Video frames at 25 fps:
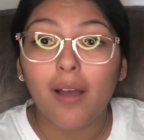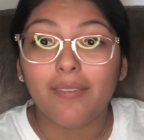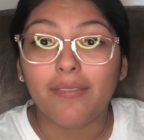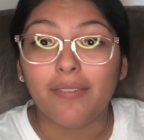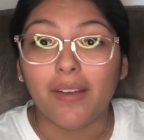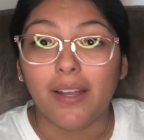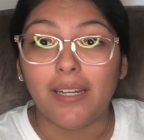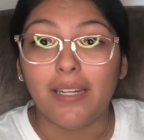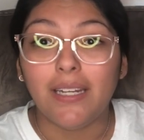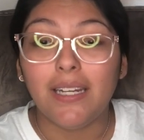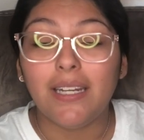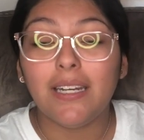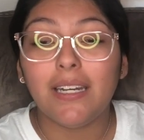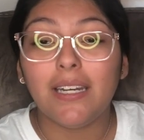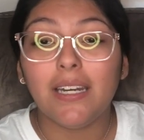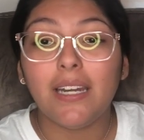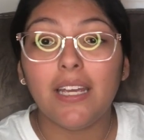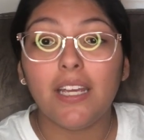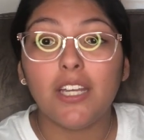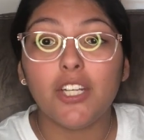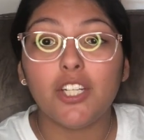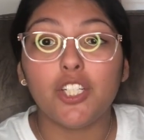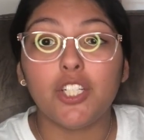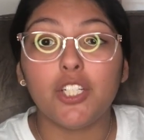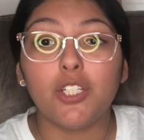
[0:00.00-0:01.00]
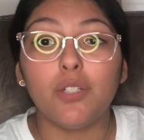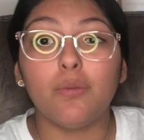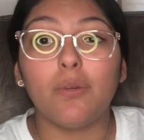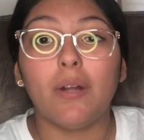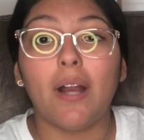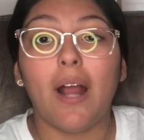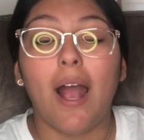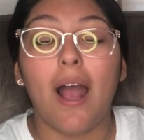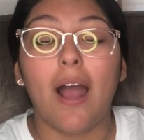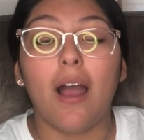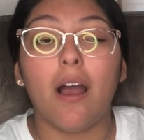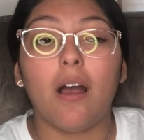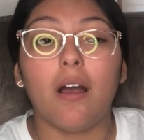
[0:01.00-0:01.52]
if I needed it. She
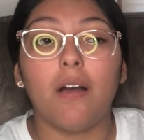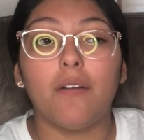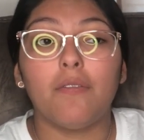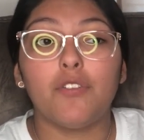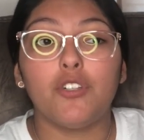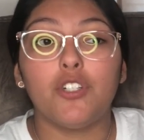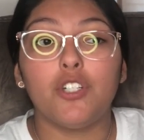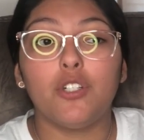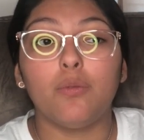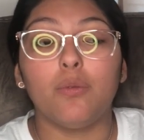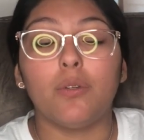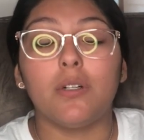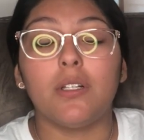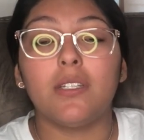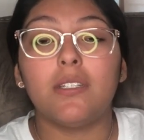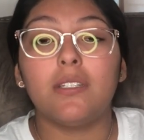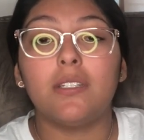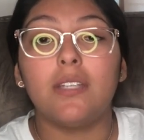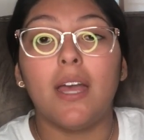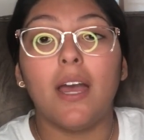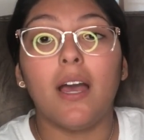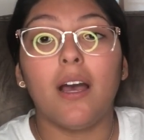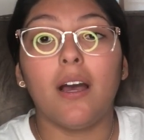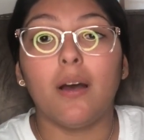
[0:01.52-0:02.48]
would set